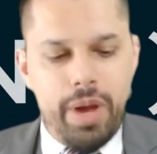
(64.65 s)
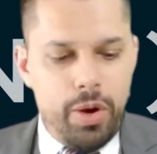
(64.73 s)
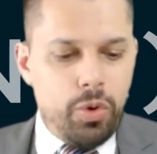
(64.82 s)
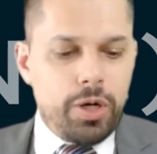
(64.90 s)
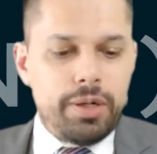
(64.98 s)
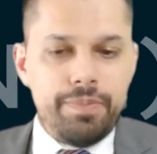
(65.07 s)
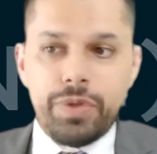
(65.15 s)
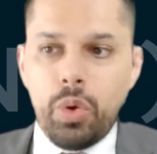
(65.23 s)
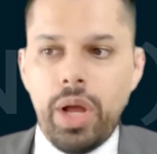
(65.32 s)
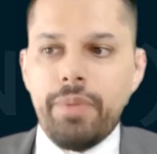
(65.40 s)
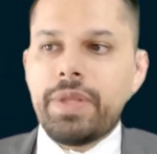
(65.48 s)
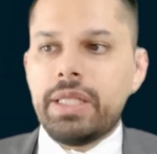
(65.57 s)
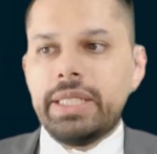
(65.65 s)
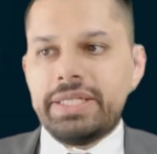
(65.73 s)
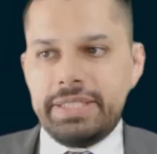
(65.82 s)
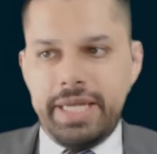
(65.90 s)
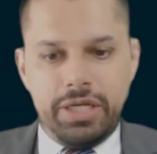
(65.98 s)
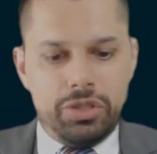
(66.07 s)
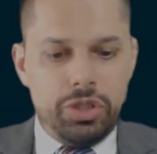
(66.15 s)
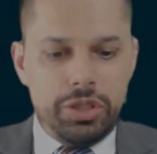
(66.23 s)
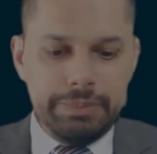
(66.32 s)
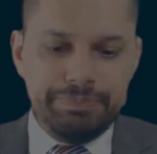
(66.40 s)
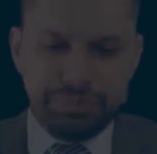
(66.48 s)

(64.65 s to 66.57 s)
my work. Well, let's take a look.